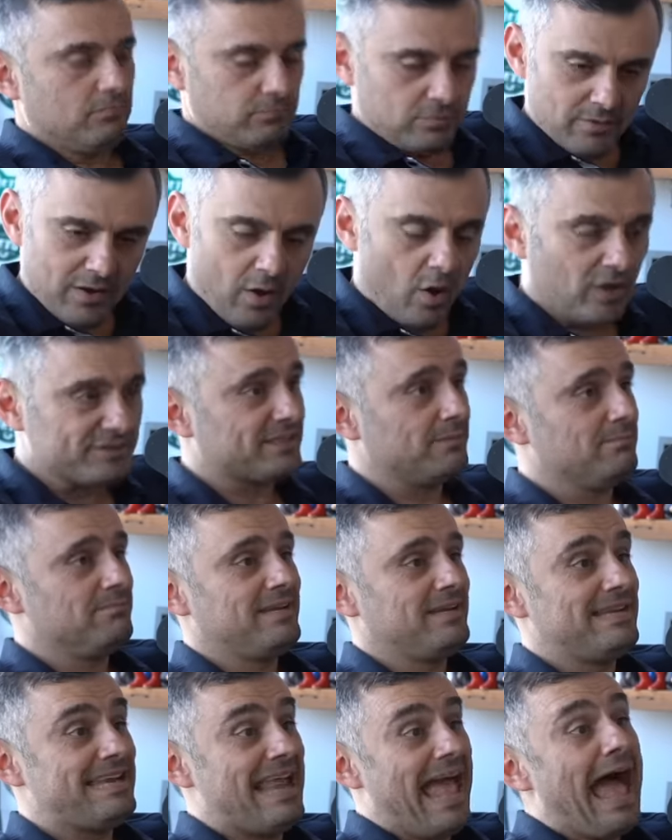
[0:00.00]
Gonna, awesome.
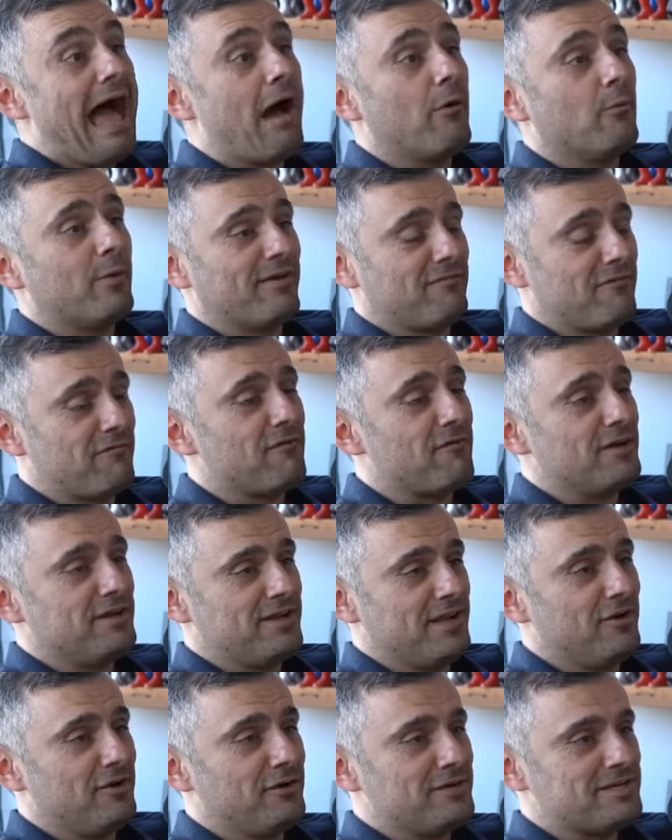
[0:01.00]
Now we have a fun
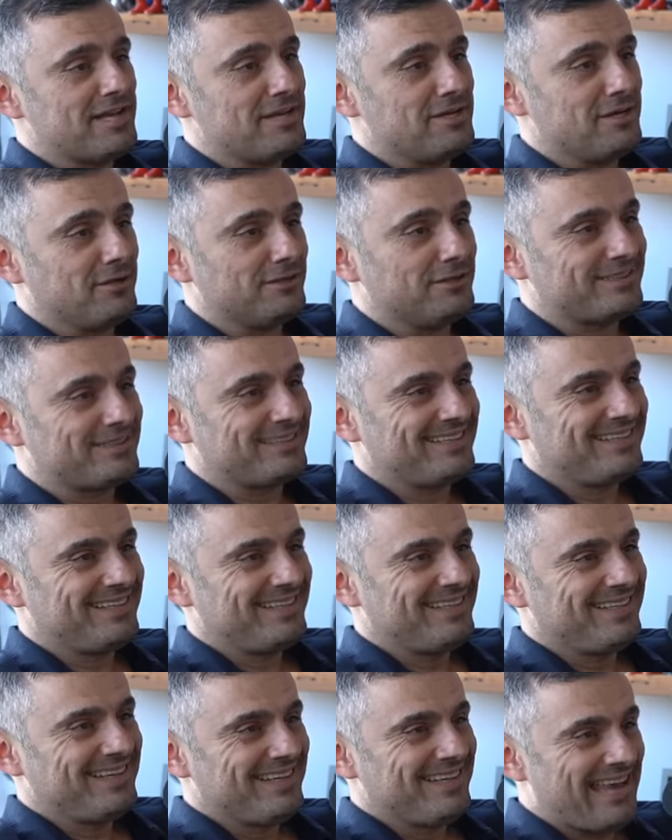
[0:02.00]
dinner in ten years. No,
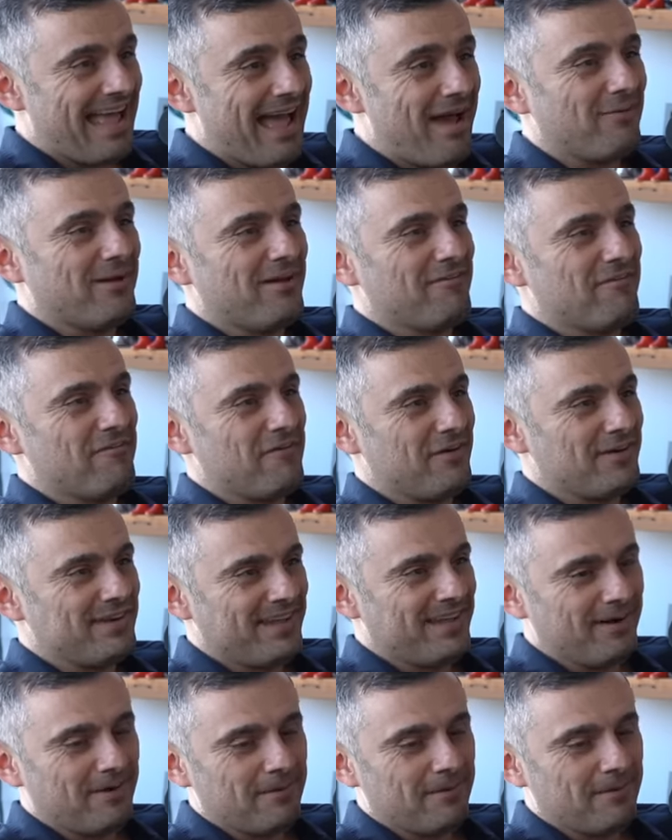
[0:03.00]
because now we have a fun dinner.